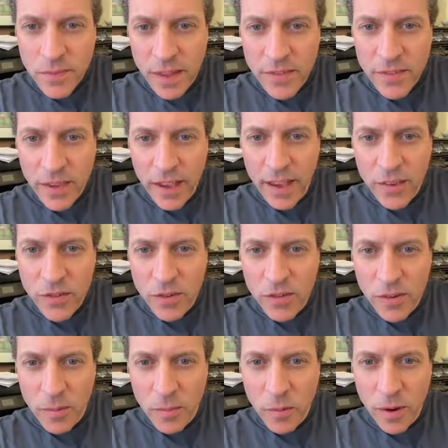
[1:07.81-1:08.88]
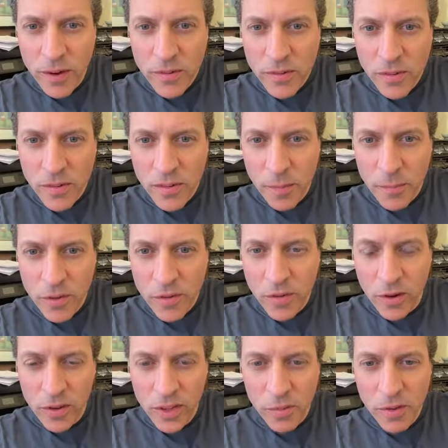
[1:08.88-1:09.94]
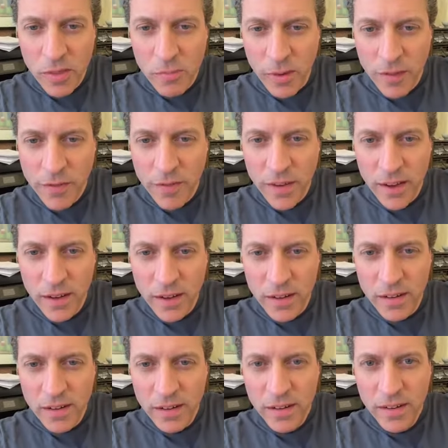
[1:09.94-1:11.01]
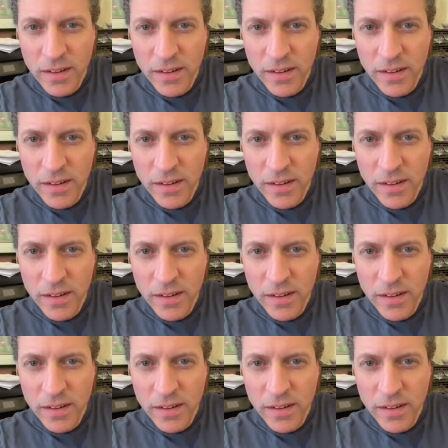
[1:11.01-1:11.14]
I'm scrolling with my finger.